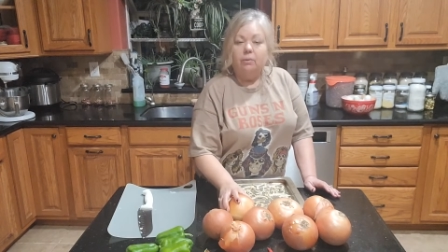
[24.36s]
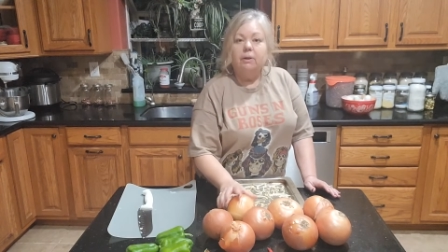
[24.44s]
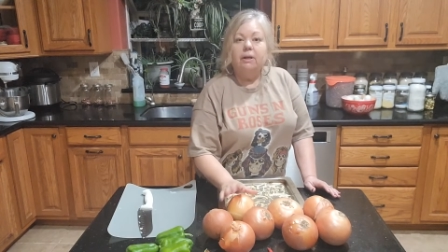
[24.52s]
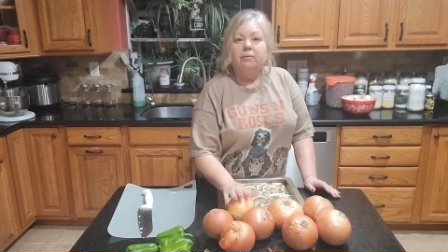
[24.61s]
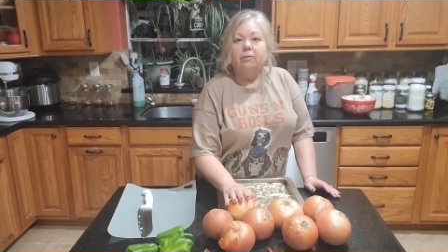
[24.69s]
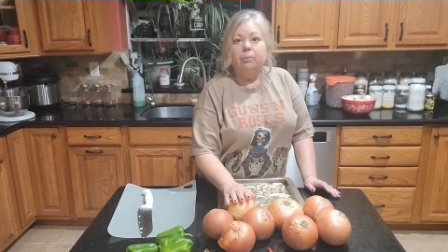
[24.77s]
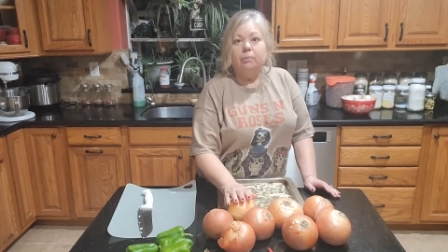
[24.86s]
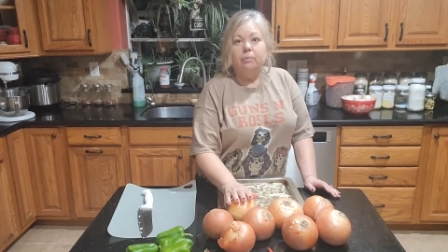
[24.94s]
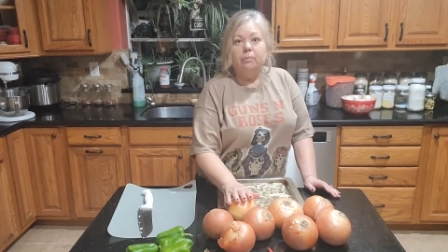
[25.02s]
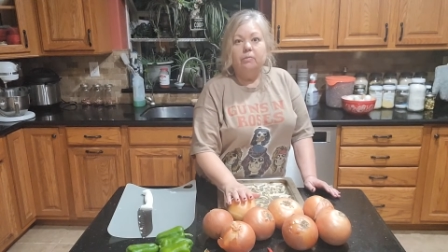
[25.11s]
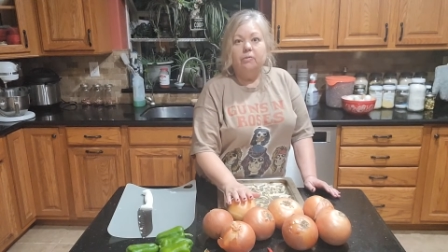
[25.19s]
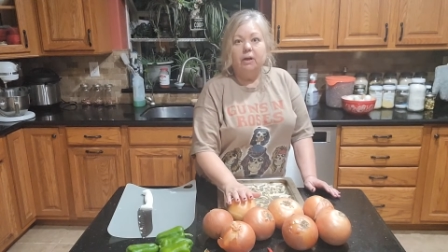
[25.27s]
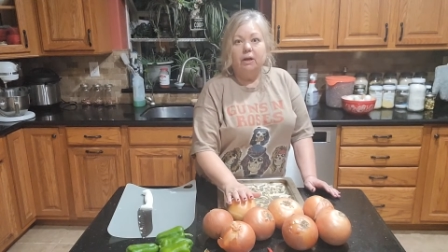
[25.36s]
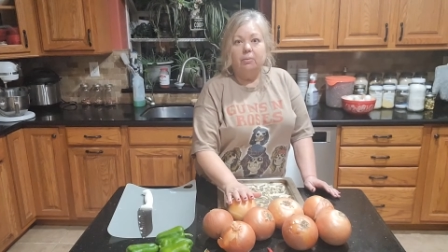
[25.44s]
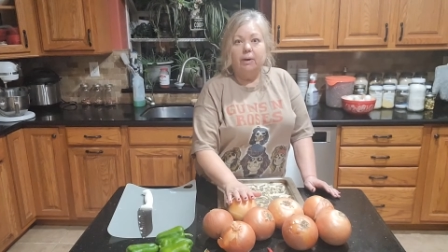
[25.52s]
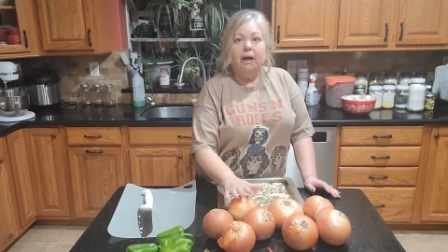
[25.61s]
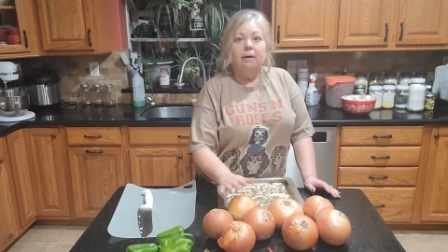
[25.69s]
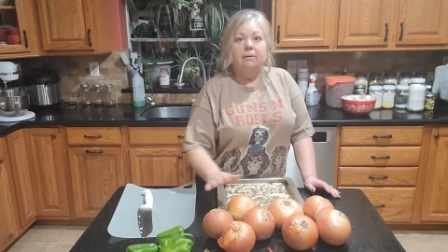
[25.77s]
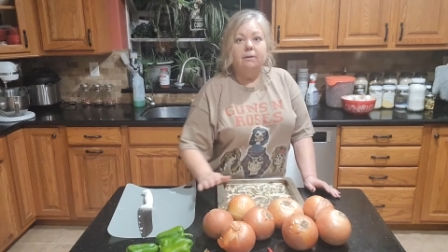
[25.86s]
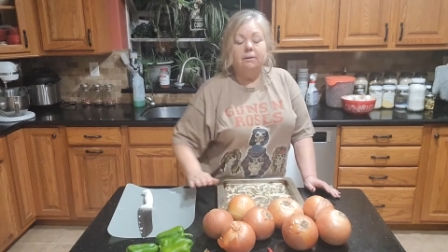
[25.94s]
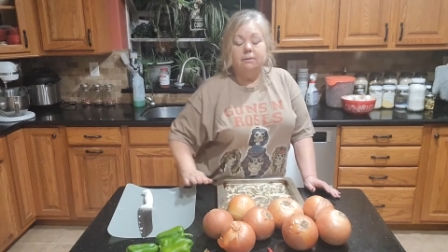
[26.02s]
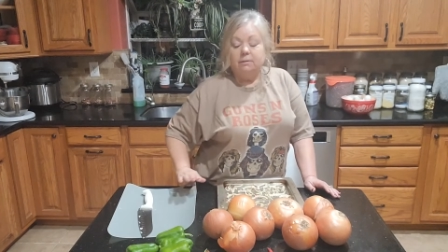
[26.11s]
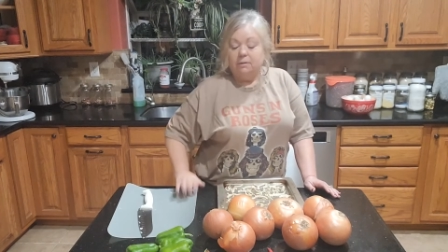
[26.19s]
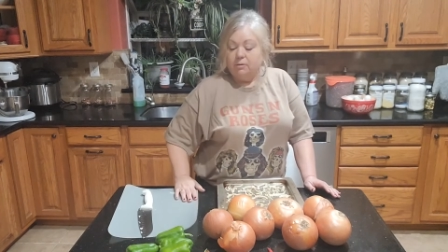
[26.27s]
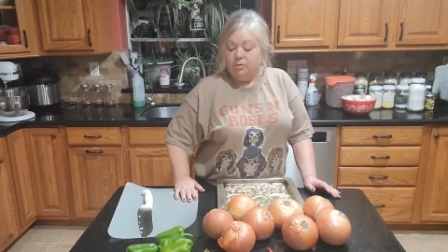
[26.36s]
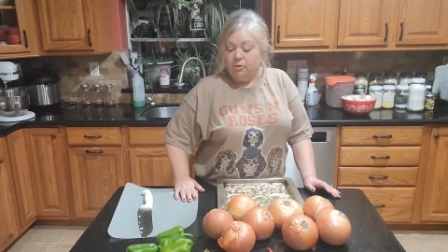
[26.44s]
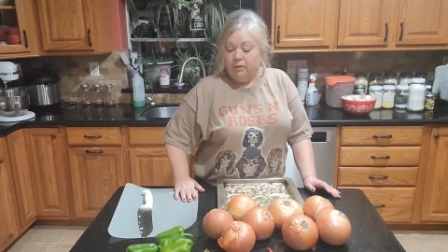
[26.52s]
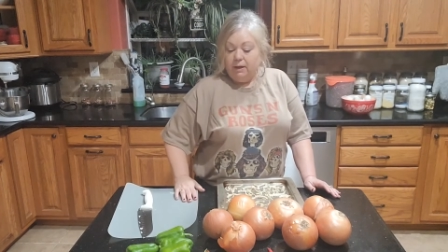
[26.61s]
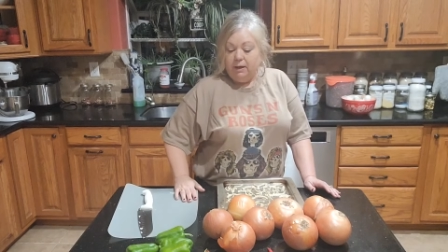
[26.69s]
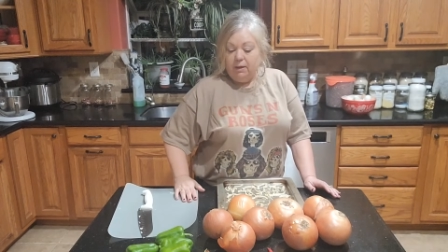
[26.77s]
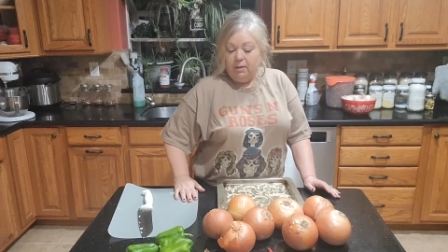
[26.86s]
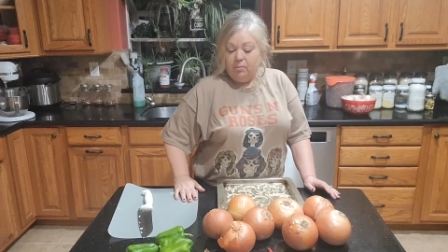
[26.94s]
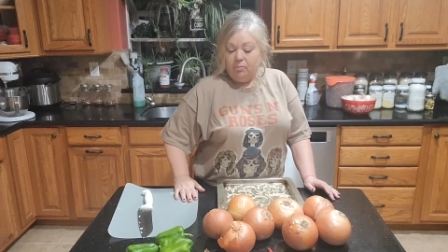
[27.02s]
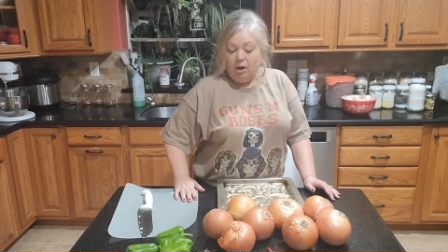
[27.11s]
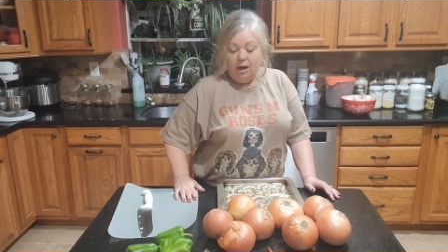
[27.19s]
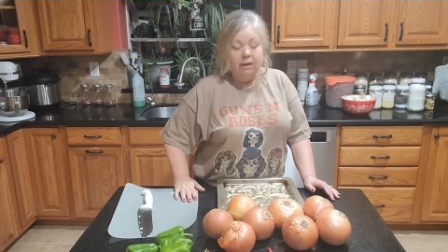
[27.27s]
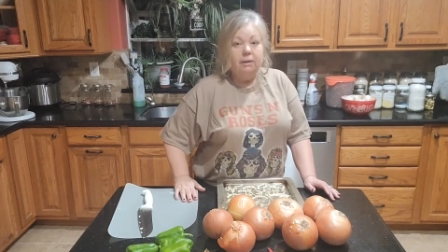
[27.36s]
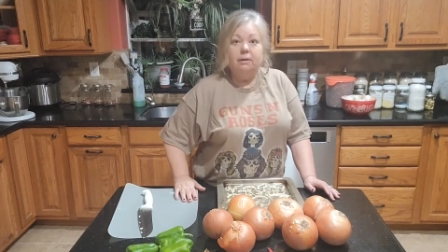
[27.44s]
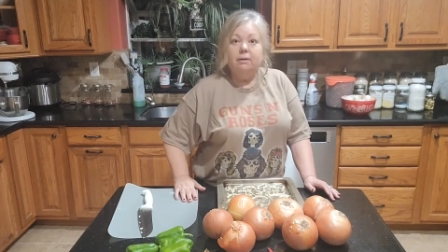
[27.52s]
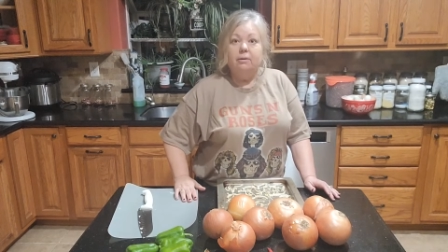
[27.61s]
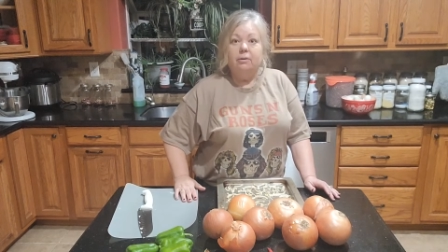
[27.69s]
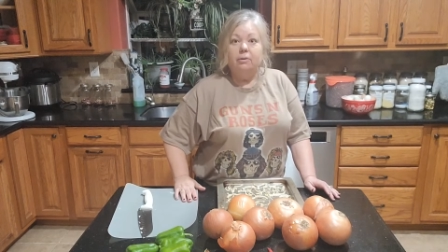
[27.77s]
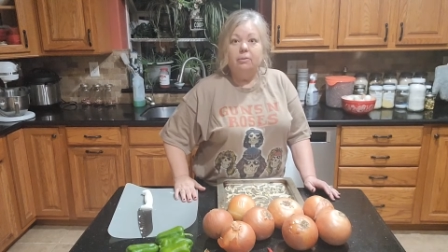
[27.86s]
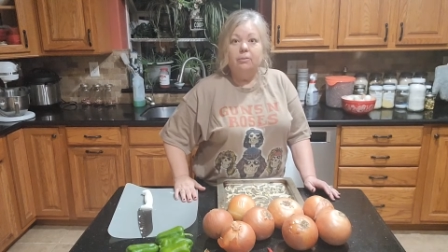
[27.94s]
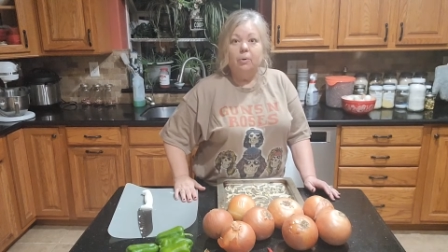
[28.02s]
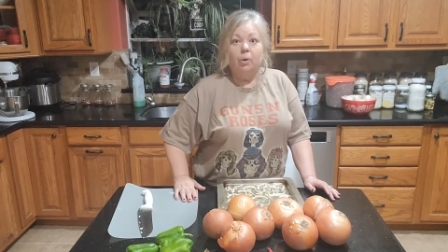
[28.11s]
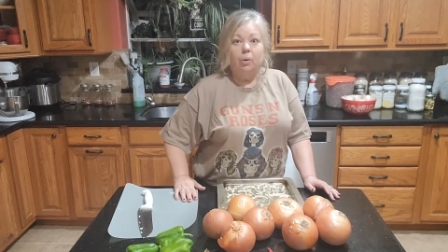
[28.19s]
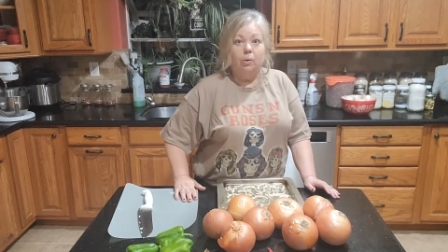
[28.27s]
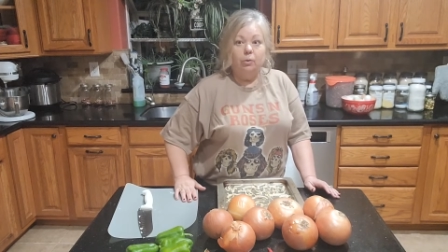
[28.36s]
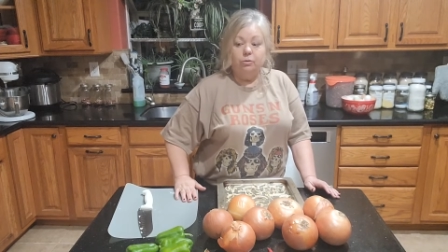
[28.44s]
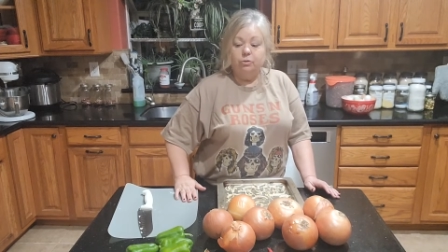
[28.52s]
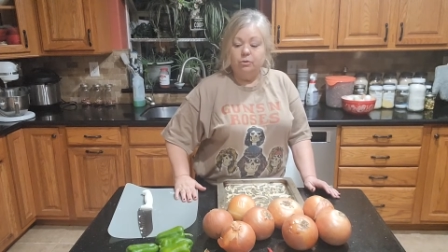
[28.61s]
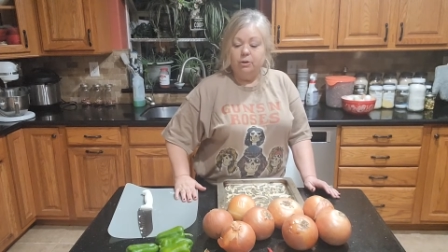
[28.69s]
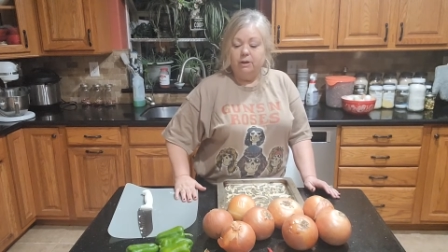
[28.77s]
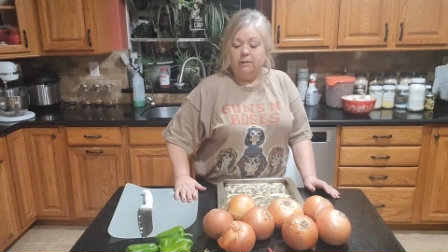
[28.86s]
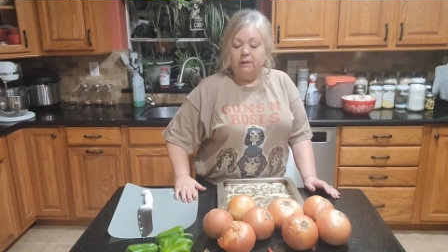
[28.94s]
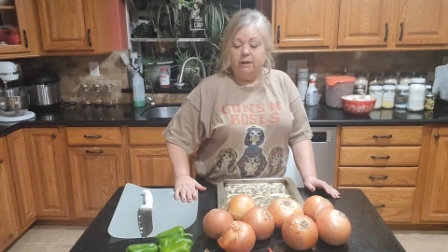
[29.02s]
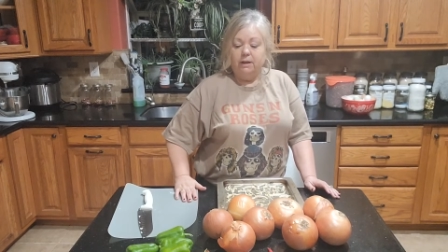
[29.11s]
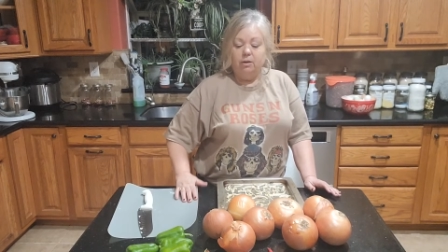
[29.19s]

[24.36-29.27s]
leave them set around until they get rotten or old or anything.